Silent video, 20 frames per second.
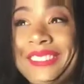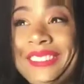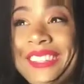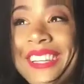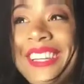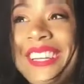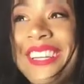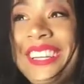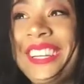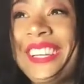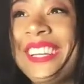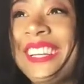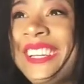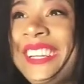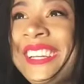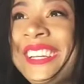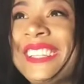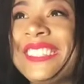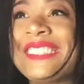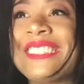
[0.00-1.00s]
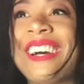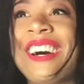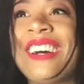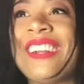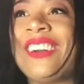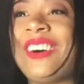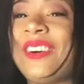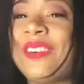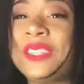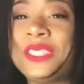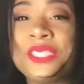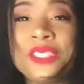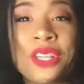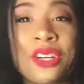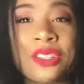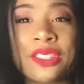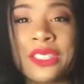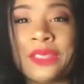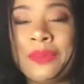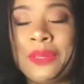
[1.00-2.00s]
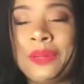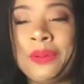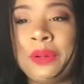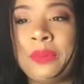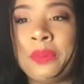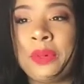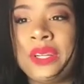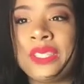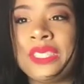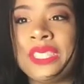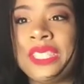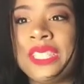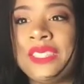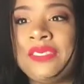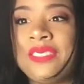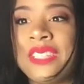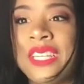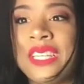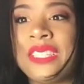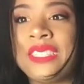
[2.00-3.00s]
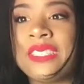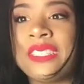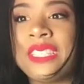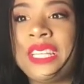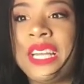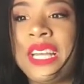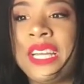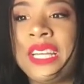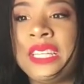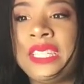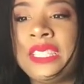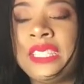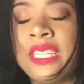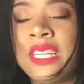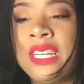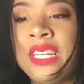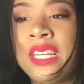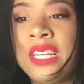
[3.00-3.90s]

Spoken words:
because God always talks to me about Project Give Dance, and